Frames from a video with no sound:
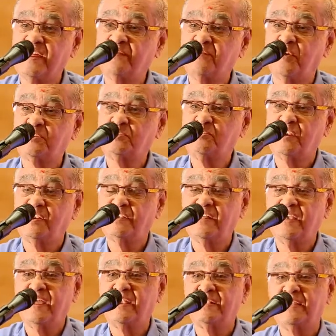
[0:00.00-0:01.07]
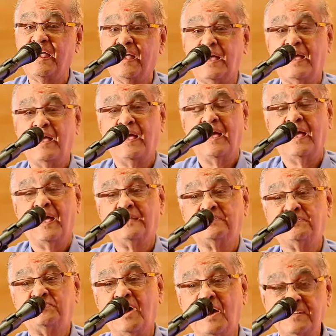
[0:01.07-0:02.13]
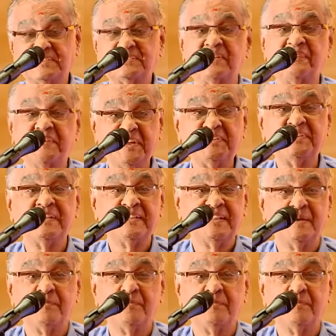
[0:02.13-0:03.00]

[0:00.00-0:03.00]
unfortunately, I had the chance of teaching